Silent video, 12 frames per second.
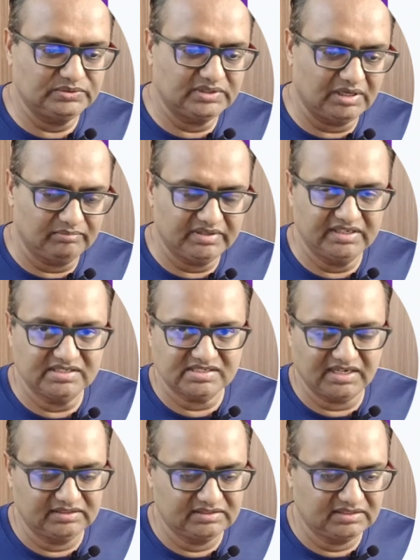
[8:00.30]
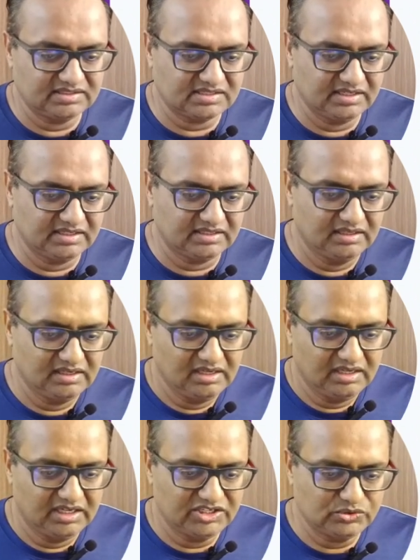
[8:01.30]
to compliance standards like
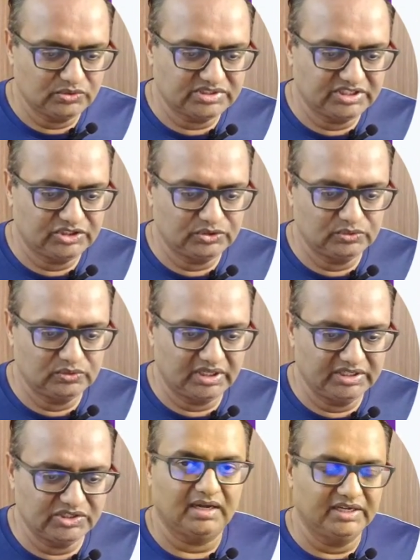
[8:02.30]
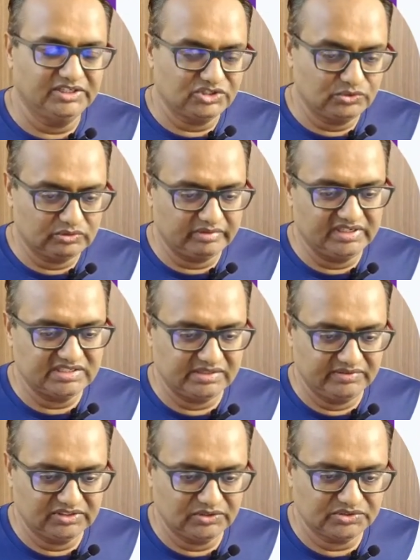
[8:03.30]
SOC2, ISO
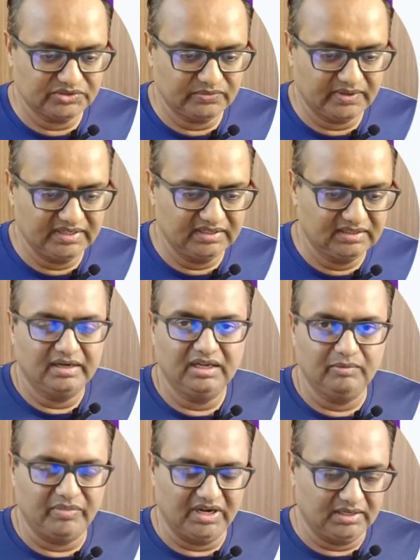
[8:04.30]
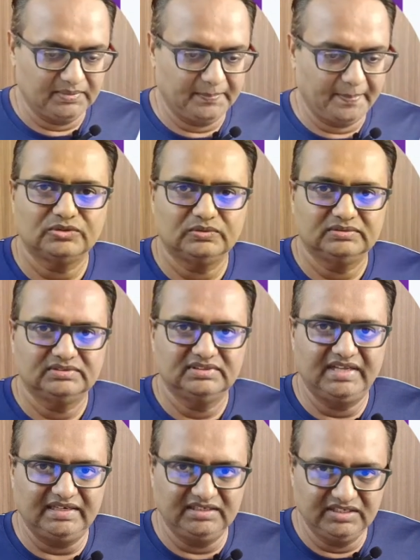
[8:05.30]
27001, and HIPAA. So
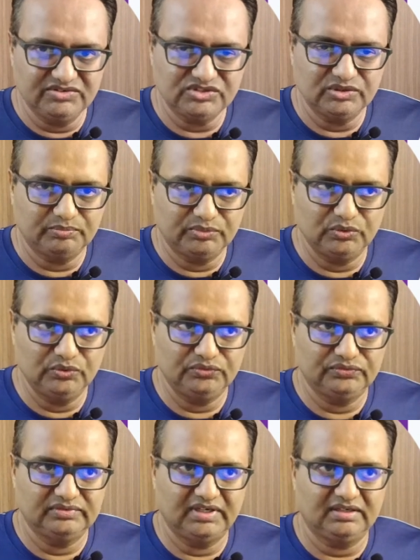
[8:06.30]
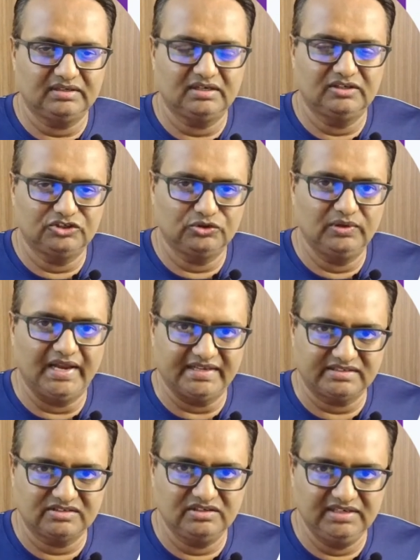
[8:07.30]
that gives the proof that control
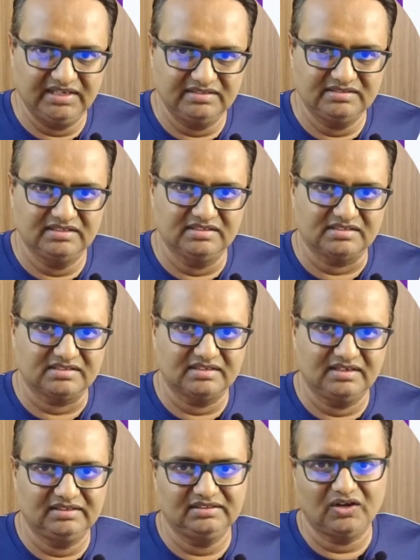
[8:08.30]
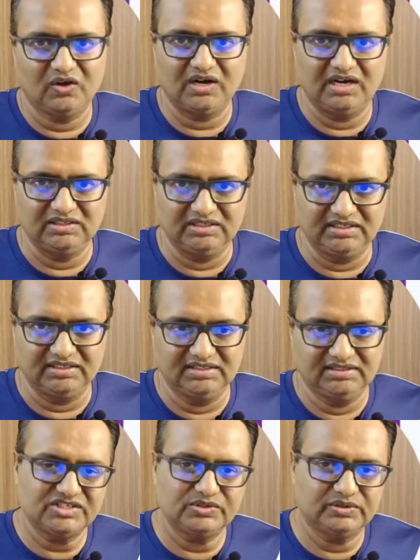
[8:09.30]
actually exists and are audited.
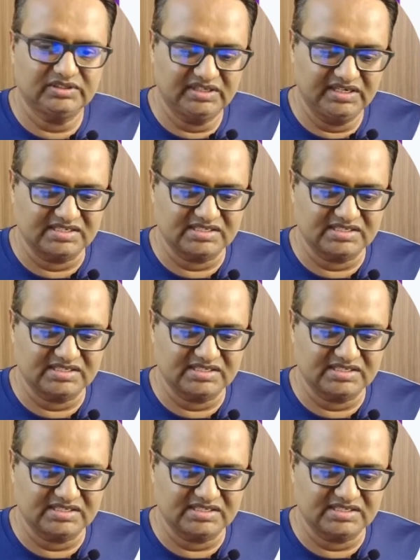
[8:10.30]
Let's go to the